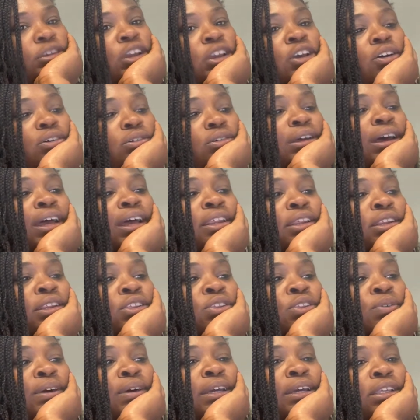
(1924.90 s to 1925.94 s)
I did
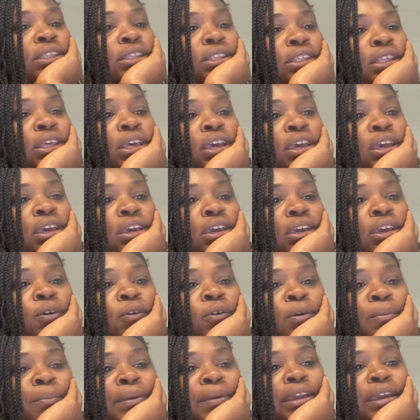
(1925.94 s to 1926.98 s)
it twice. It
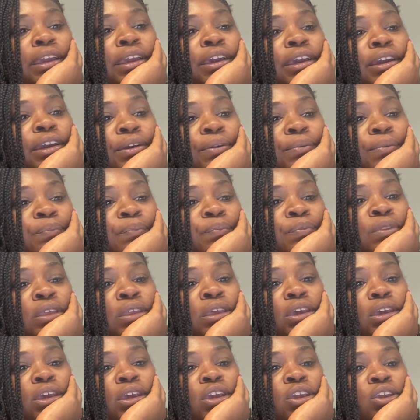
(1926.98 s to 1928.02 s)
would be here,
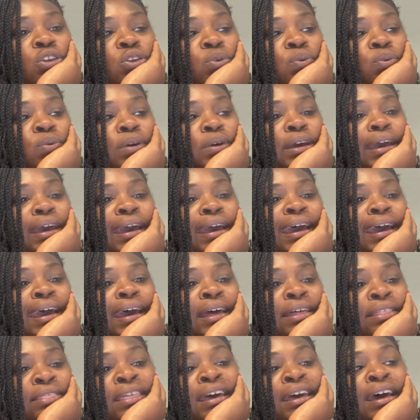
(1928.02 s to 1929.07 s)
and you would
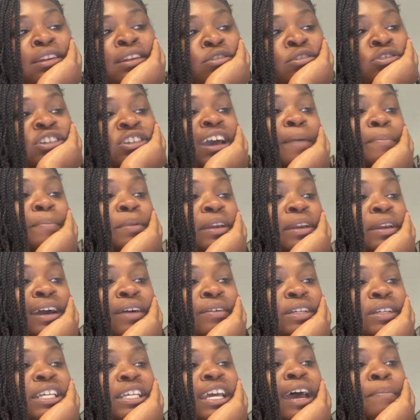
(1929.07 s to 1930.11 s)
add that new chapter.
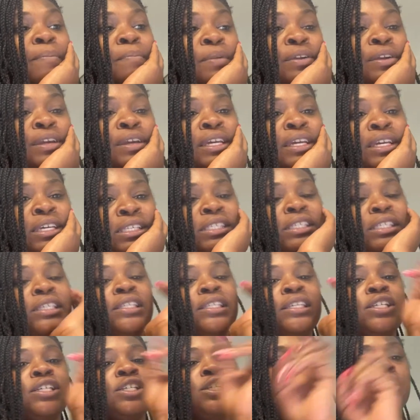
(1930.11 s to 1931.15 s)
Now, a chapter is
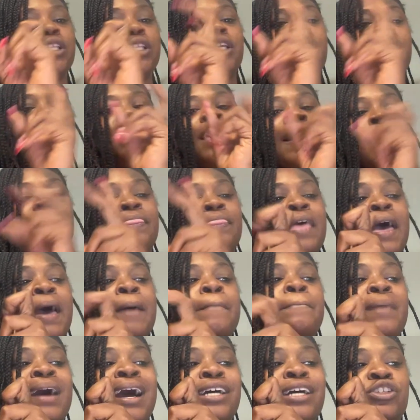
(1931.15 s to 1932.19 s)
essentially like that
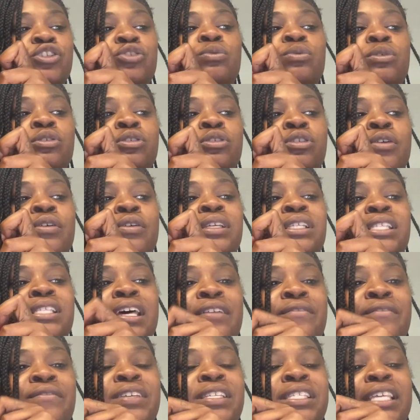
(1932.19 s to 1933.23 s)
module. So
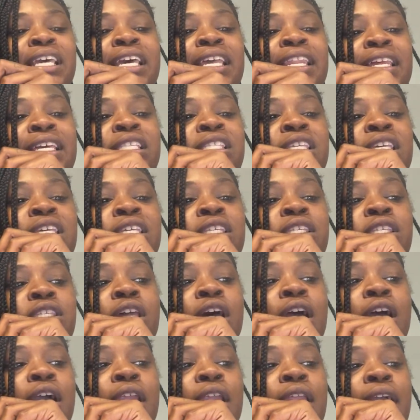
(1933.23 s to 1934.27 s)
instead of it saying, let's get
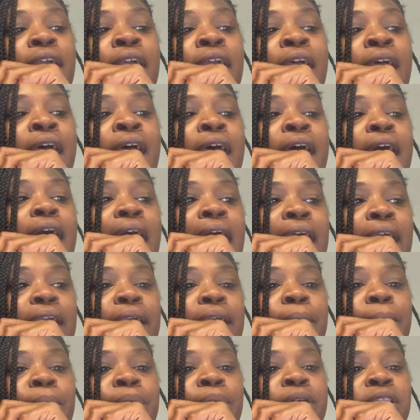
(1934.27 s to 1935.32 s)
started, I
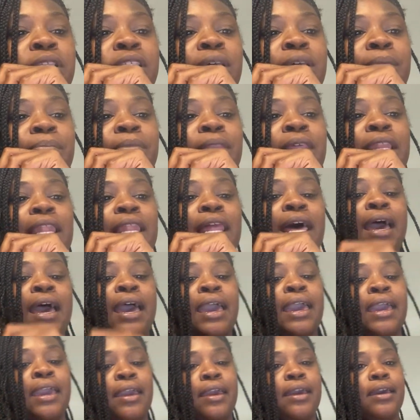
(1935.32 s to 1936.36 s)
can put something
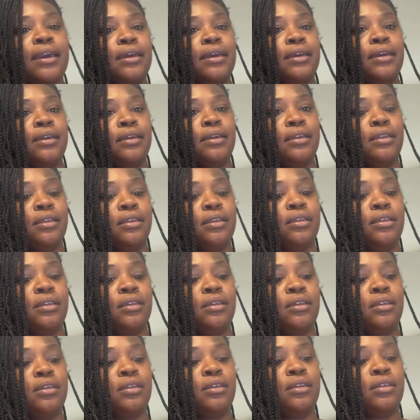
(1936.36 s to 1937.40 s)
like
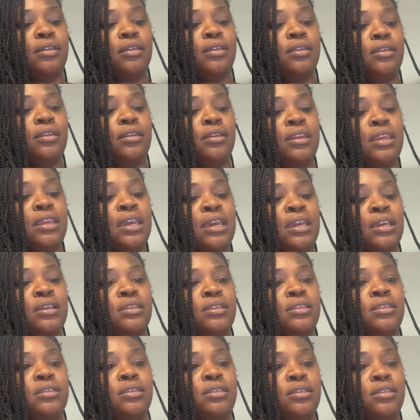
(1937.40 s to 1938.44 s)

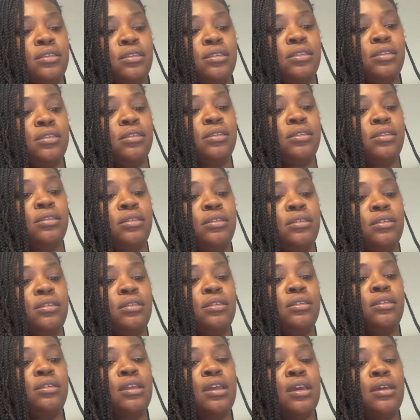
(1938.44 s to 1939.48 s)
next
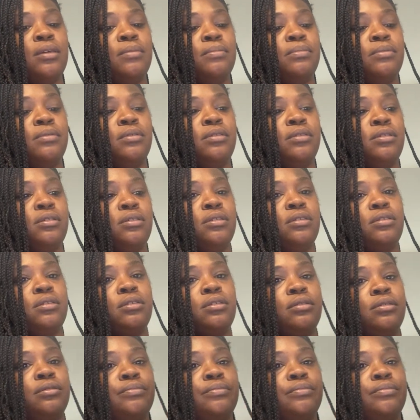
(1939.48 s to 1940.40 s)
steps,